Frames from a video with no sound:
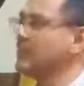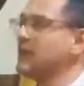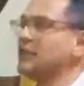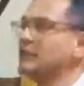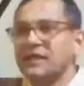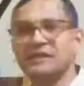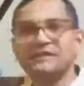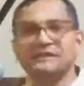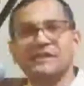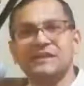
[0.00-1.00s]
while to at
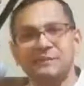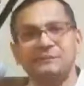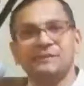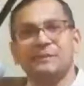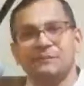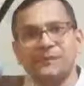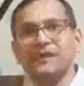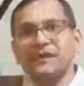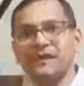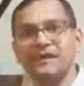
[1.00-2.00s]
least keep
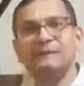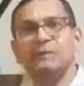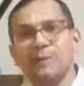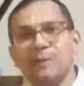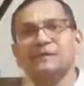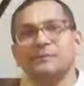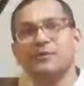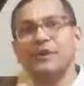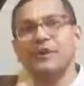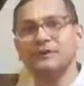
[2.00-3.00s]
the momentum
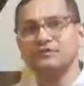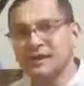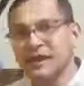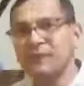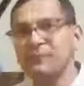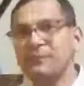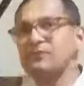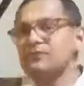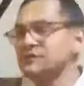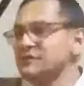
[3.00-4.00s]
going, try to help
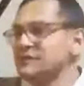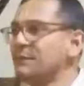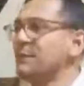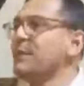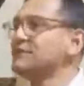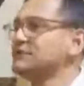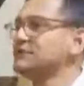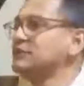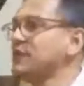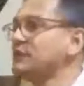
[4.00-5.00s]
others in some capacity
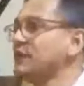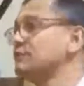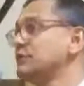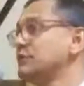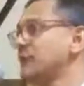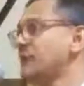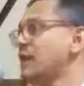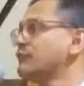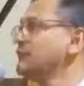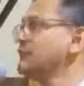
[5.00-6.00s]
or another. And it's really
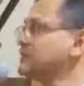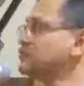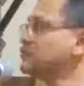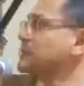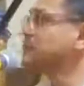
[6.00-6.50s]
powerful and makes it so much